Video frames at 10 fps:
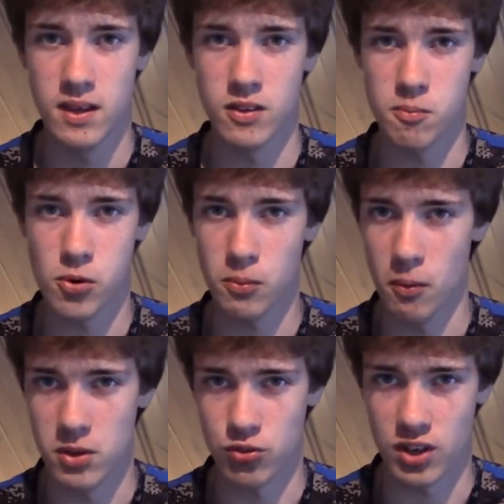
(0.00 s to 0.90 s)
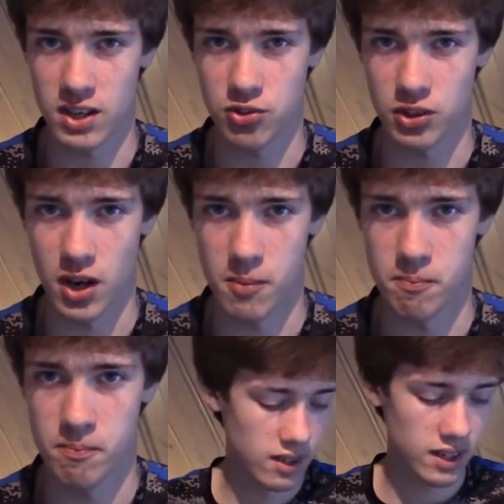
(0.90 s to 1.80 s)
The problem is yet to
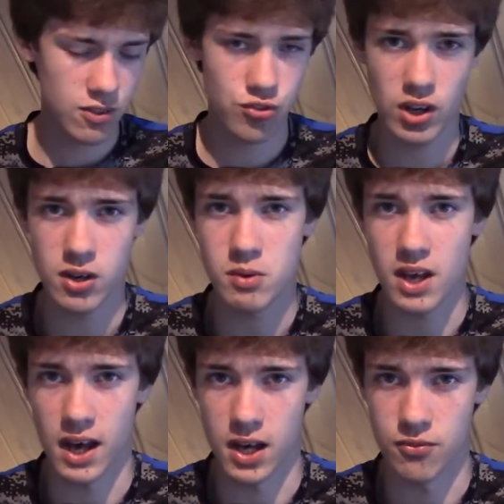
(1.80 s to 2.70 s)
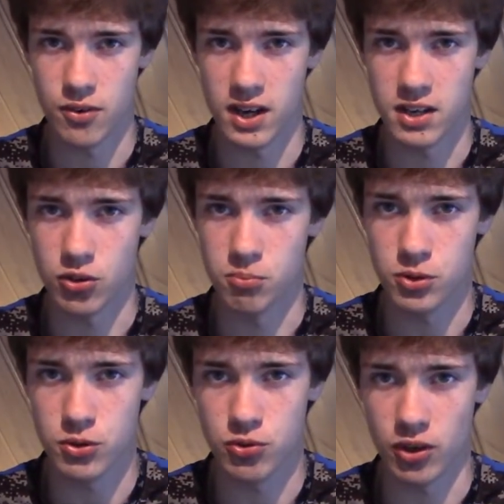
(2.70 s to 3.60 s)
come. Let's say we have a
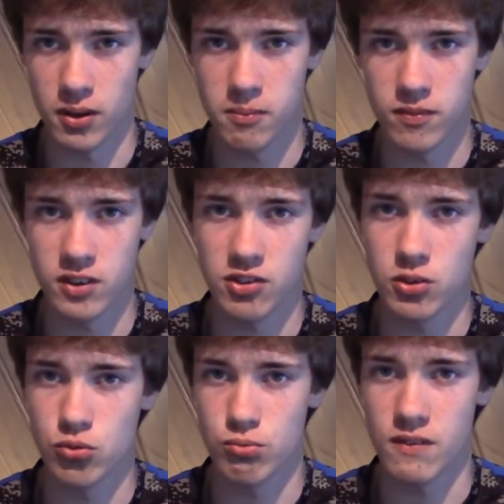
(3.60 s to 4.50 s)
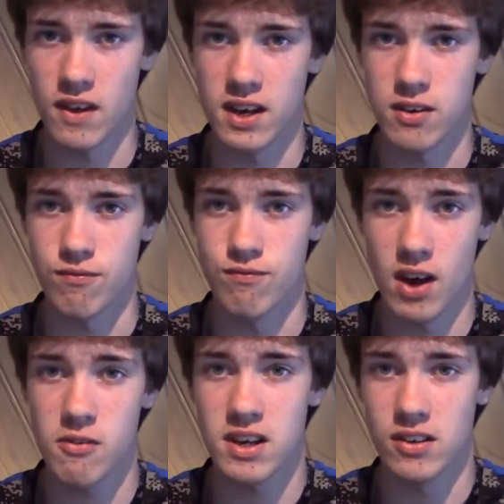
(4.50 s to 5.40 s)
computer that deals with a
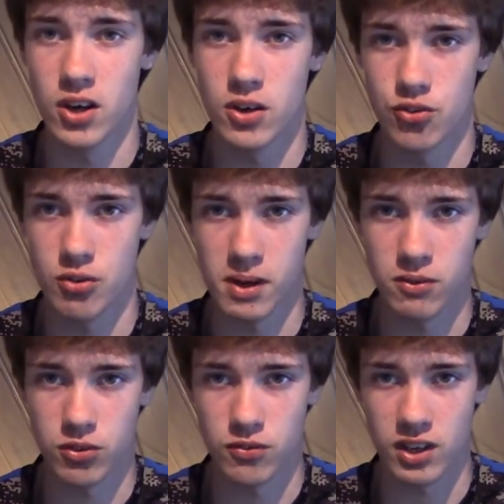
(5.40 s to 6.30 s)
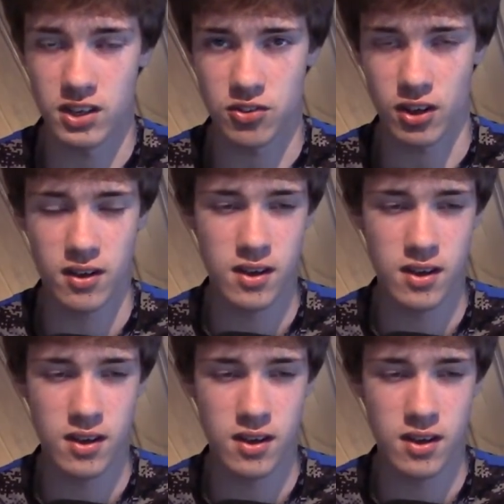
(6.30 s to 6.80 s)
very large amount of data.